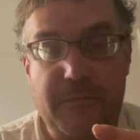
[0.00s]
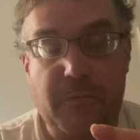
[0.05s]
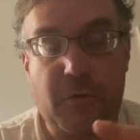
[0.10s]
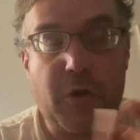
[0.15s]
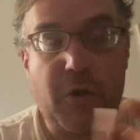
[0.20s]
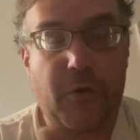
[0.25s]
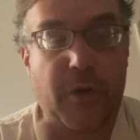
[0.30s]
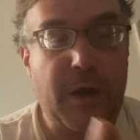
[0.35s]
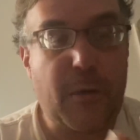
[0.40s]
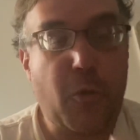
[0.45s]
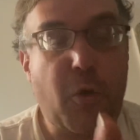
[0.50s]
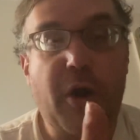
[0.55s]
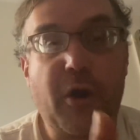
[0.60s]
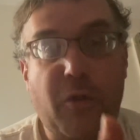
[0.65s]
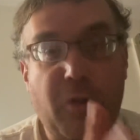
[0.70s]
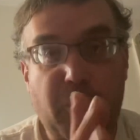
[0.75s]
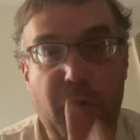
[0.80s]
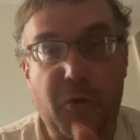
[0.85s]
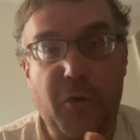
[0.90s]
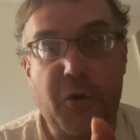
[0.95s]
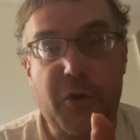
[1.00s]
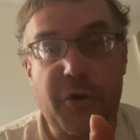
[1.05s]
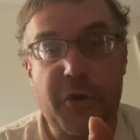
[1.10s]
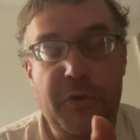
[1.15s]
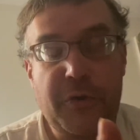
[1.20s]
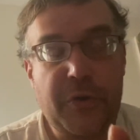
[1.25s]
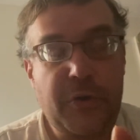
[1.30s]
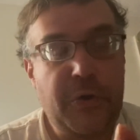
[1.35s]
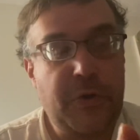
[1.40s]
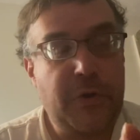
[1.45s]
Well, I want to learn
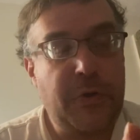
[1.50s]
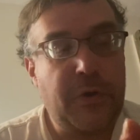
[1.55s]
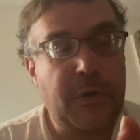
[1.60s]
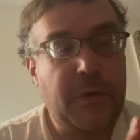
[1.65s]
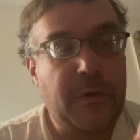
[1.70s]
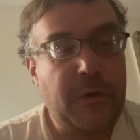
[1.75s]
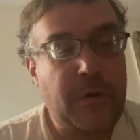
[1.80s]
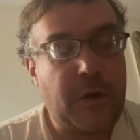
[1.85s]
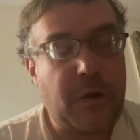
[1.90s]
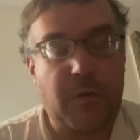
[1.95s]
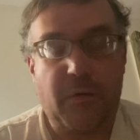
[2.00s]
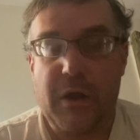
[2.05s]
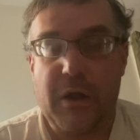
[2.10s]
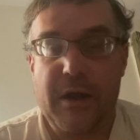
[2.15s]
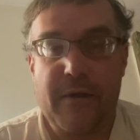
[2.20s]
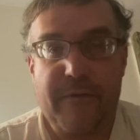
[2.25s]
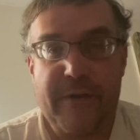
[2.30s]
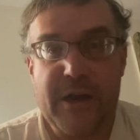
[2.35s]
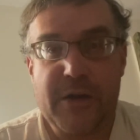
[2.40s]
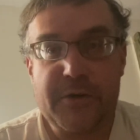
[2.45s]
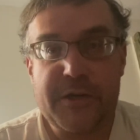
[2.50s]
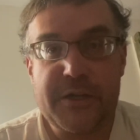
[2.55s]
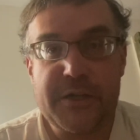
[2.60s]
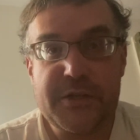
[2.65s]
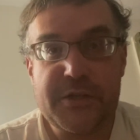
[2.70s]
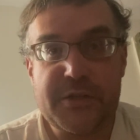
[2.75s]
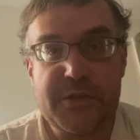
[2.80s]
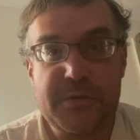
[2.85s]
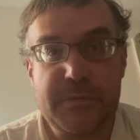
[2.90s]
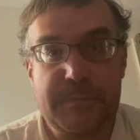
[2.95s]
a lot of
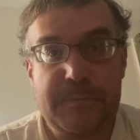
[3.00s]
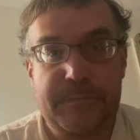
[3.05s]
areas